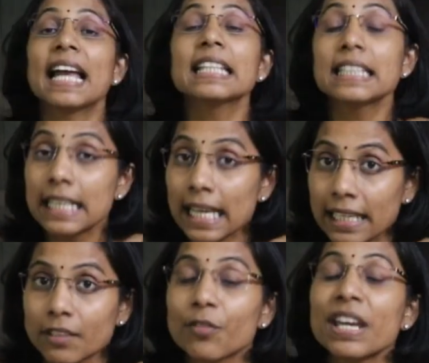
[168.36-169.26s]
And
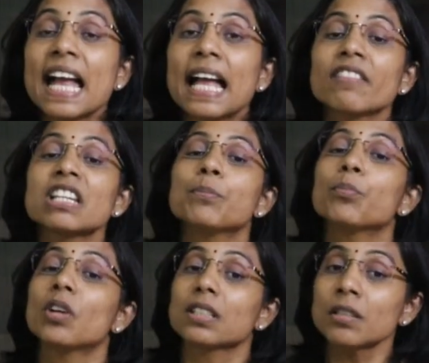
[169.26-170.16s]
then we have an
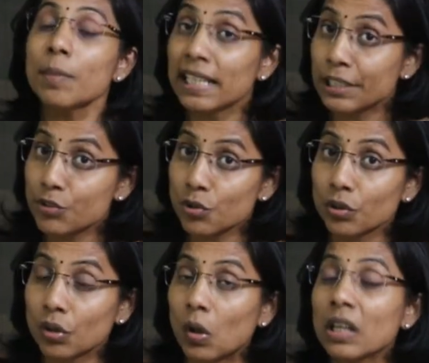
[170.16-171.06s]
important
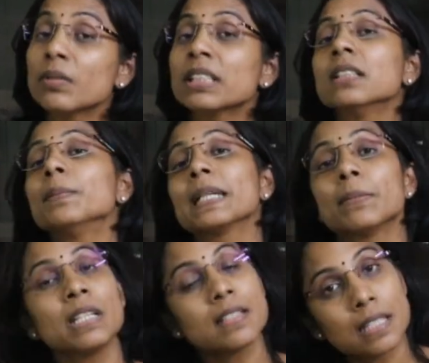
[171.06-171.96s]
milestone called whether the
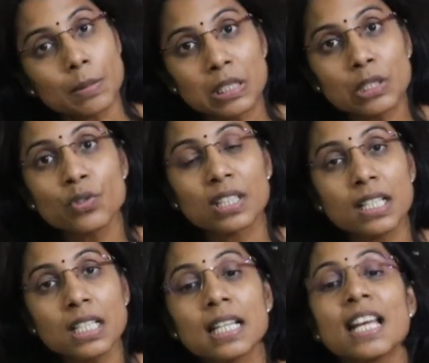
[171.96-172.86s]
baby is able to
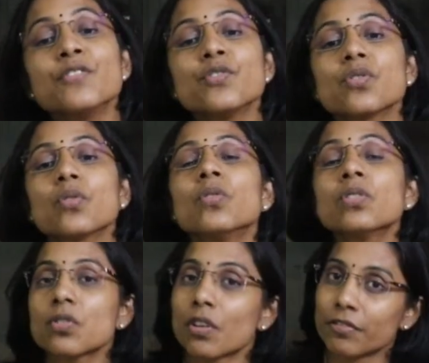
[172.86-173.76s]
recognize
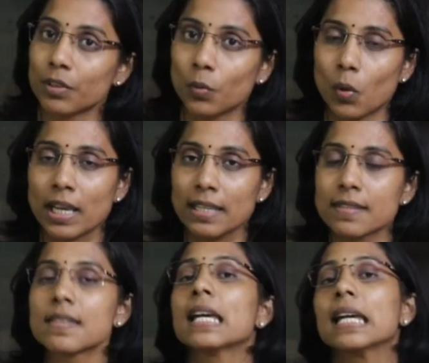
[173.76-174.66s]
tones of the
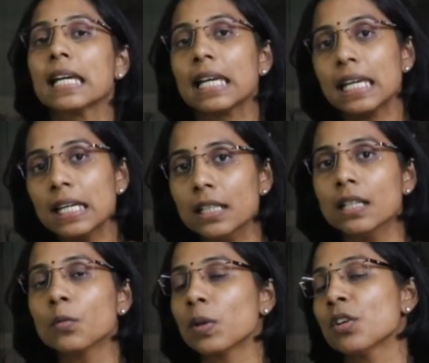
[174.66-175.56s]
voice. Here,
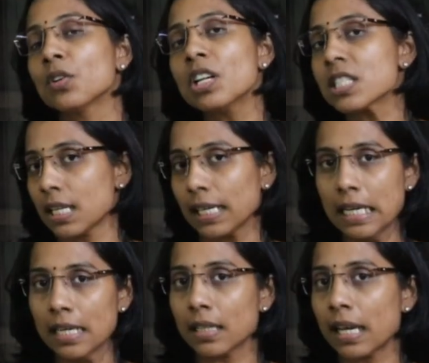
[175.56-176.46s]
we are not
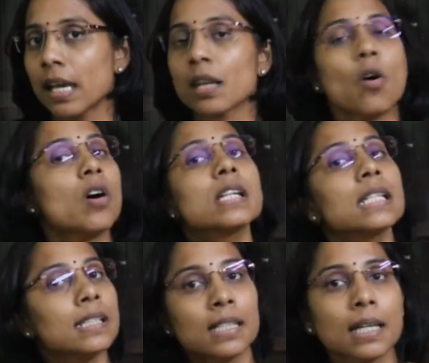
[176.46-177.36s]
checking their
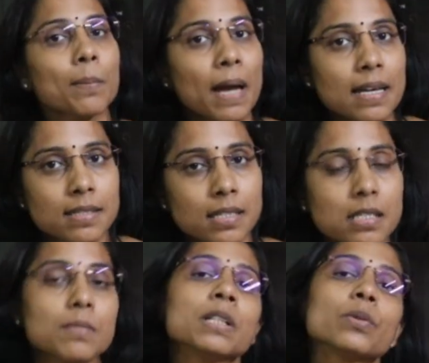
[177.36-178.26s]
auditory
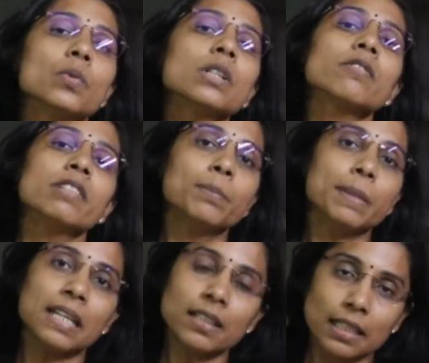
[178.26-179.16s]
capacity, but what we
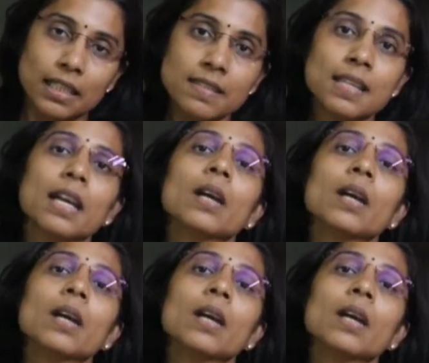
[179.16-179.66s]
mean is